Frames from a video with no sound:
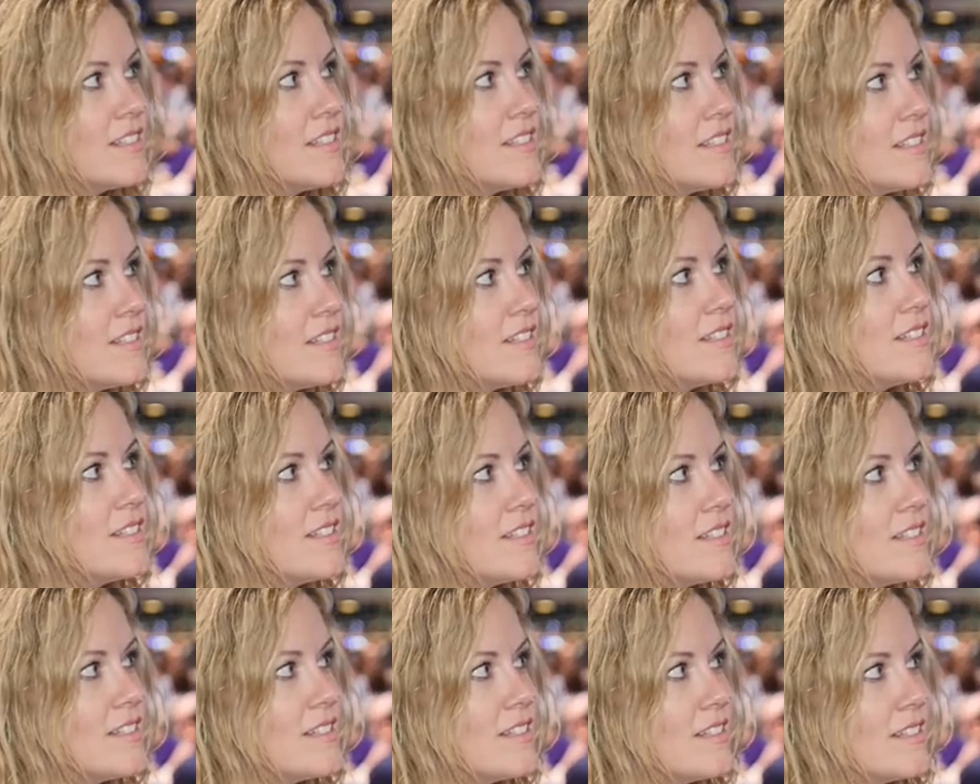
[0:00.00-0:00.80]

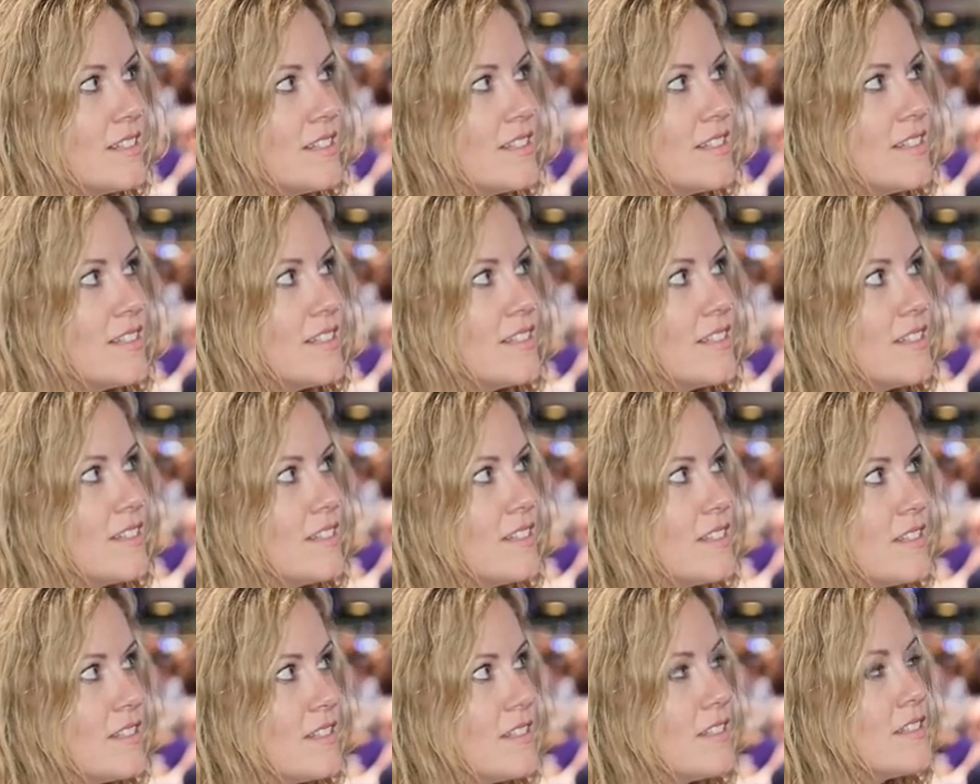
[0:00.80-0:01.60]

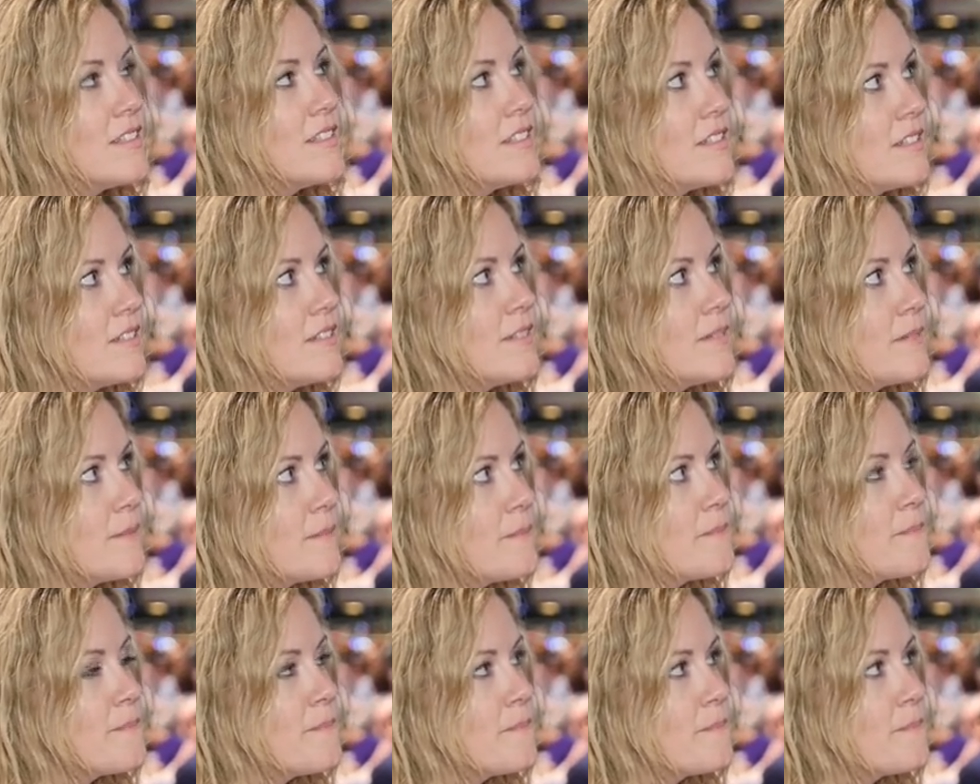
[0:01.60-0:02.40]

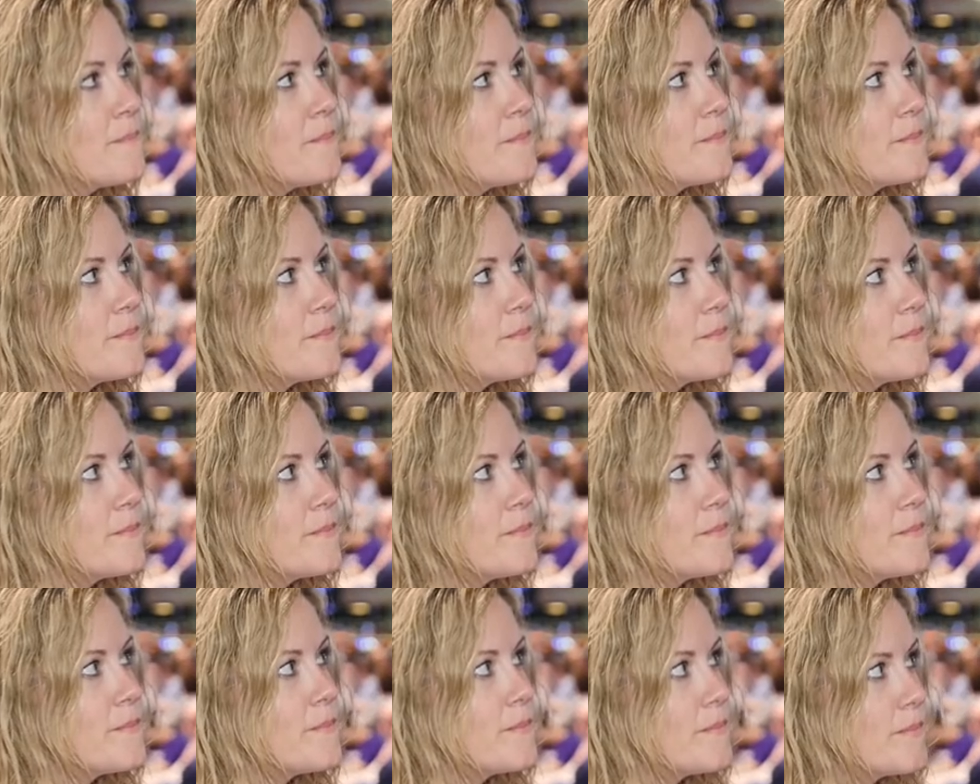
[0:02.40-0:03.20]

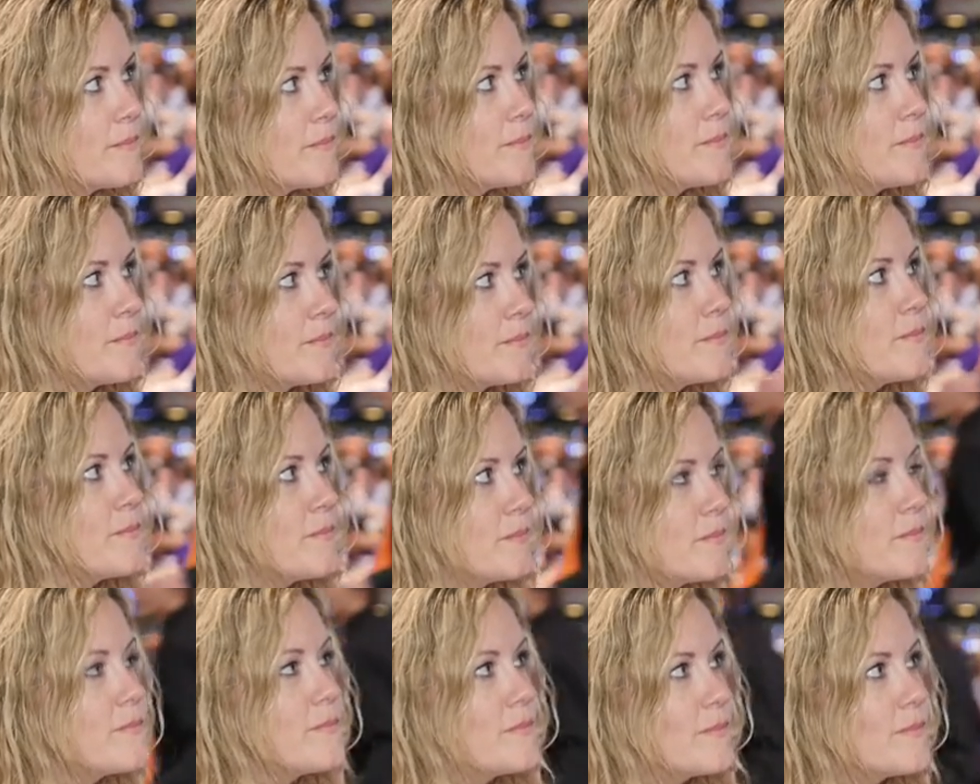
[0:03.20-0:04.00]

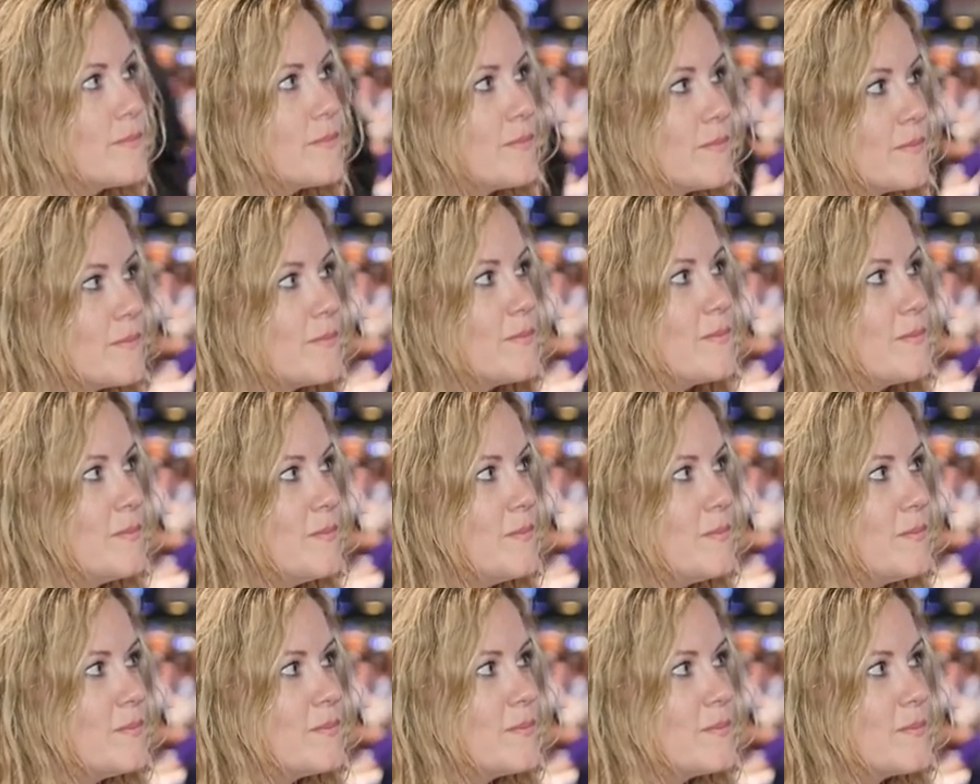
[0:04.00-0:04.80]

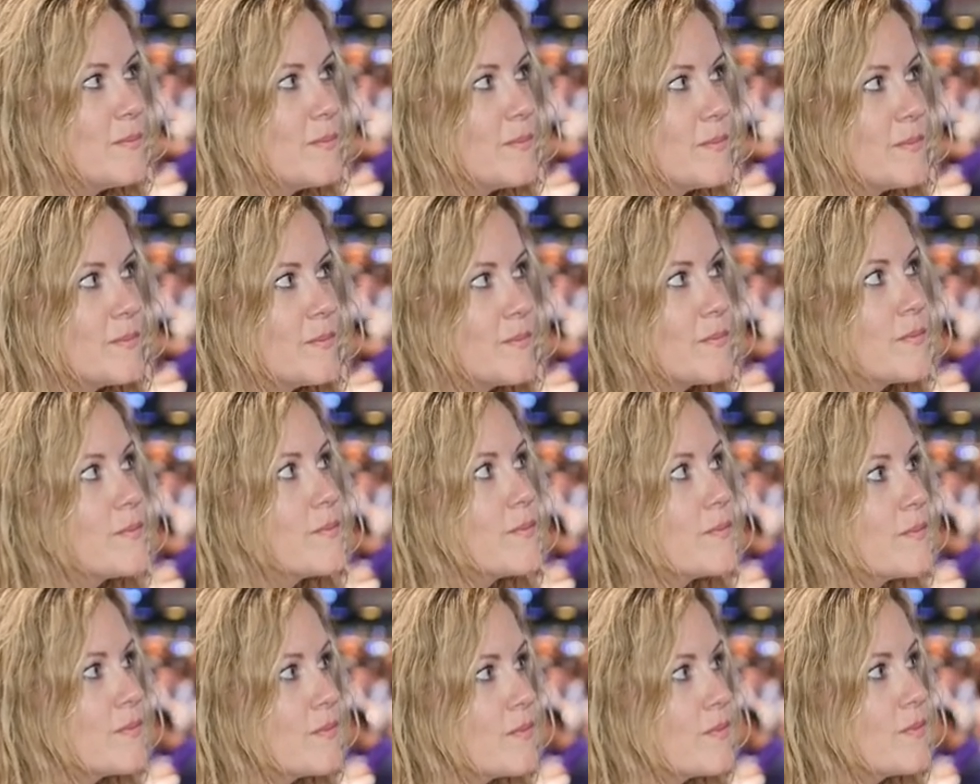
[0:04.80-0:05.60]

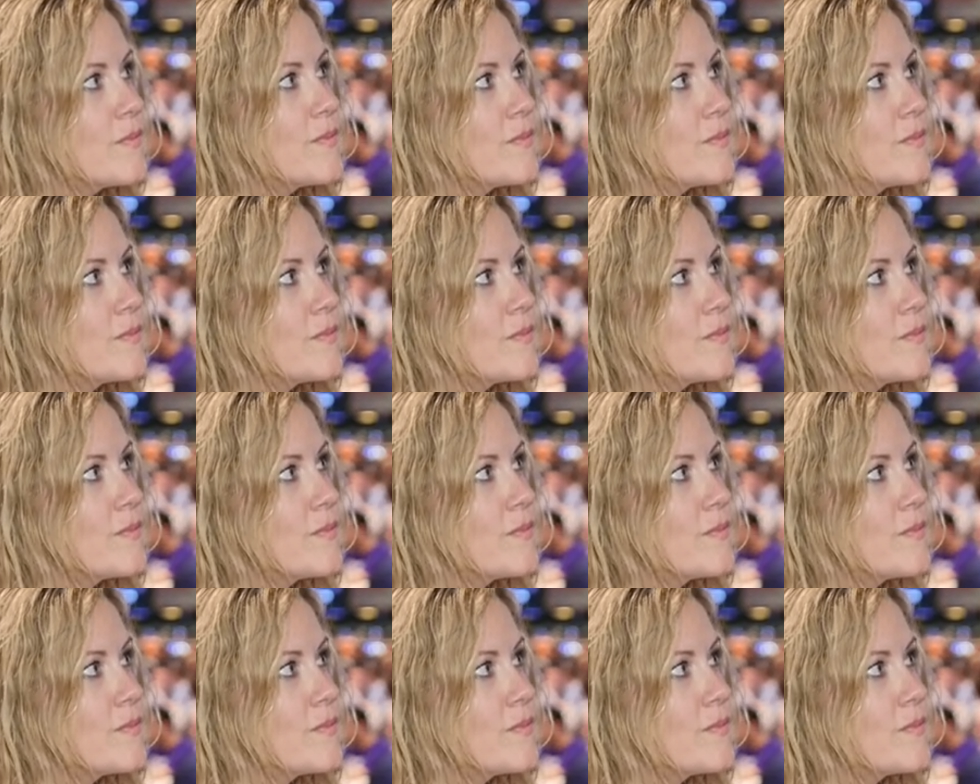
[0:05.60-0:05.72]
[no speech]